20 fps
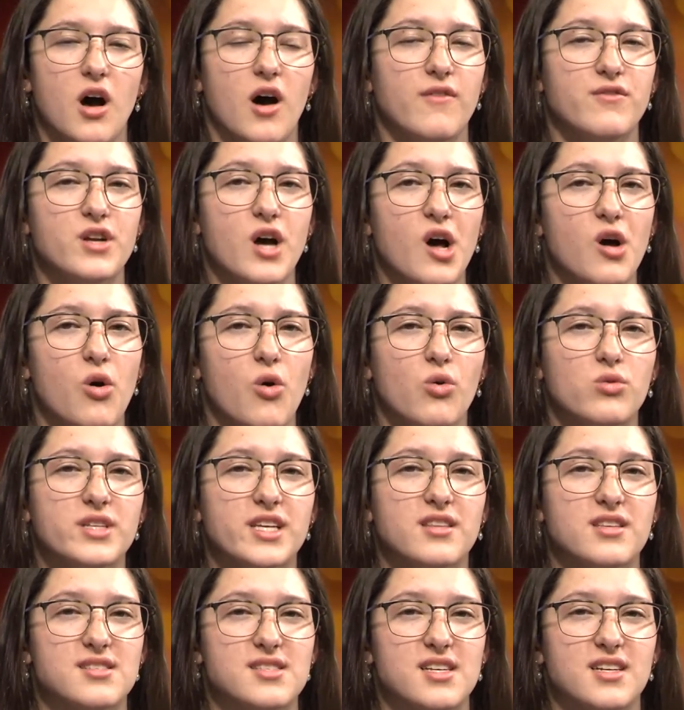of not
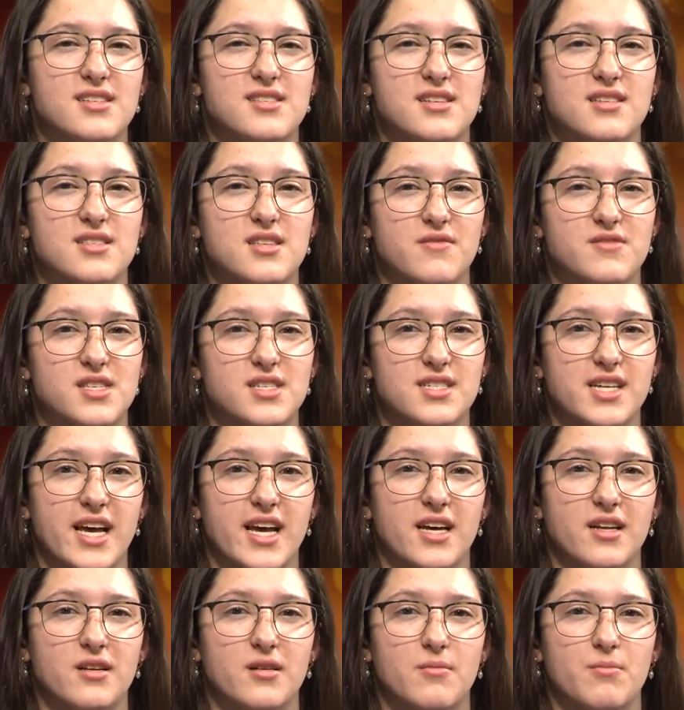only the citizens of
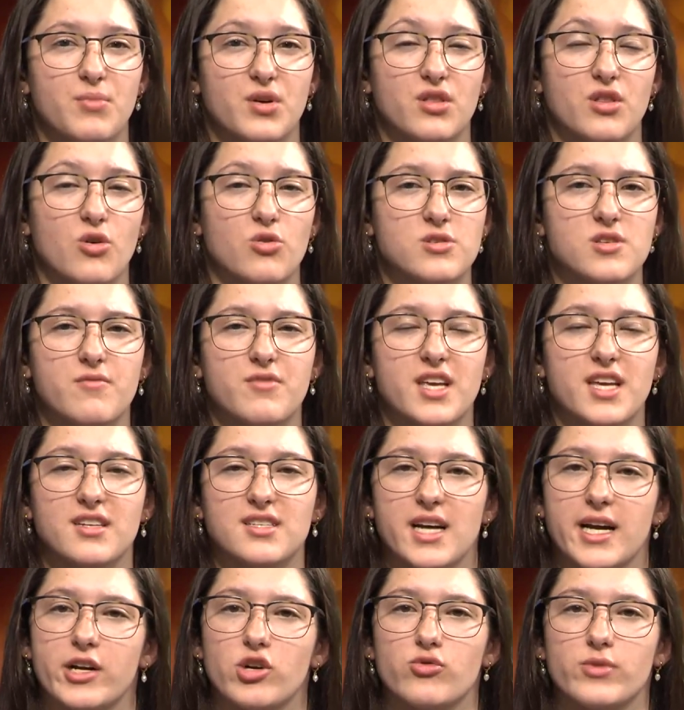Sudan, but those of the
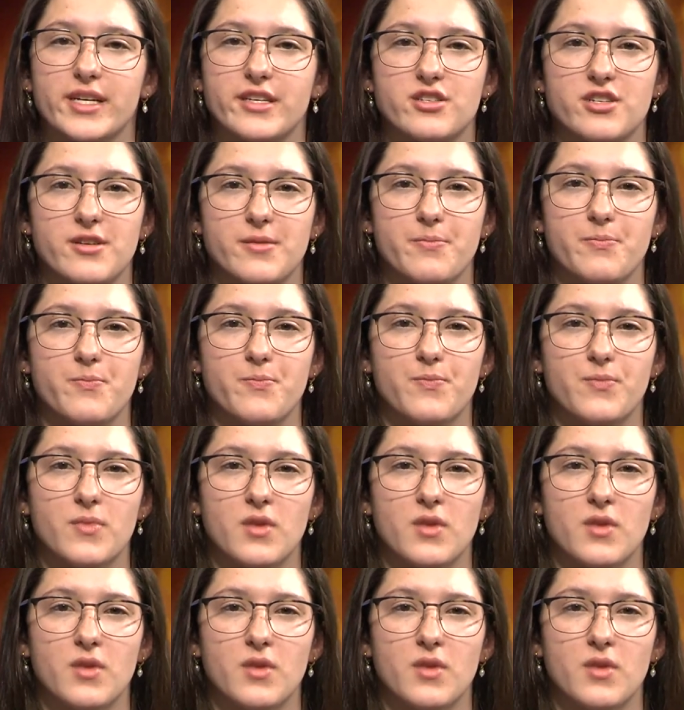entire region.